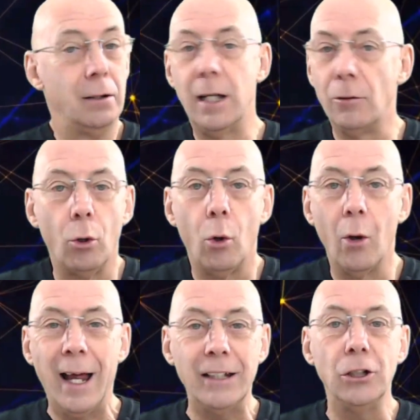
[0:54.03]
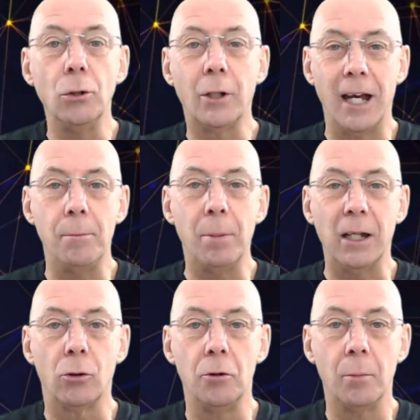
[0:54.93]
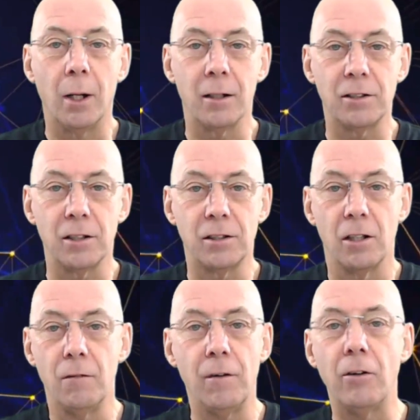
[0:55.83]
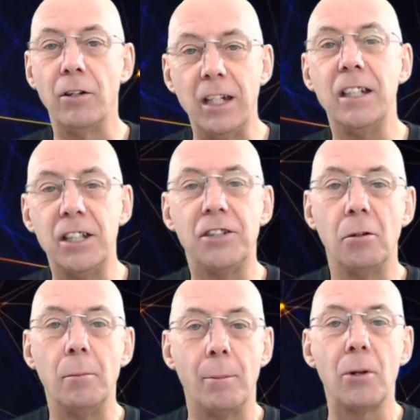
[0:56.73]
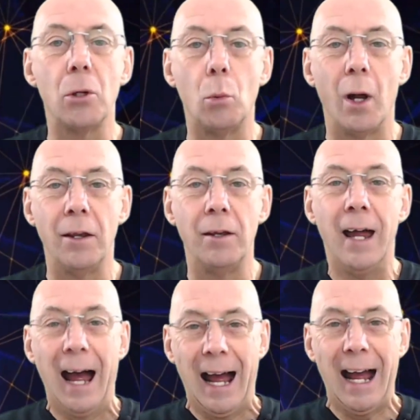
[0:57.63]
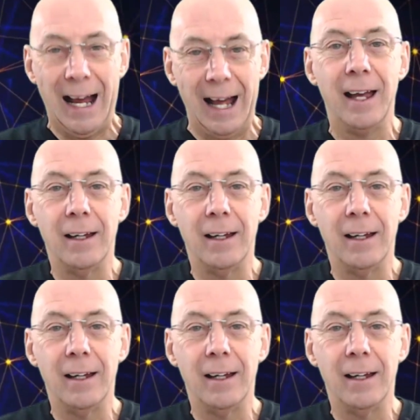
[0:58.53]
They're all at UK Bitcoin Master, so very easy to remember the one at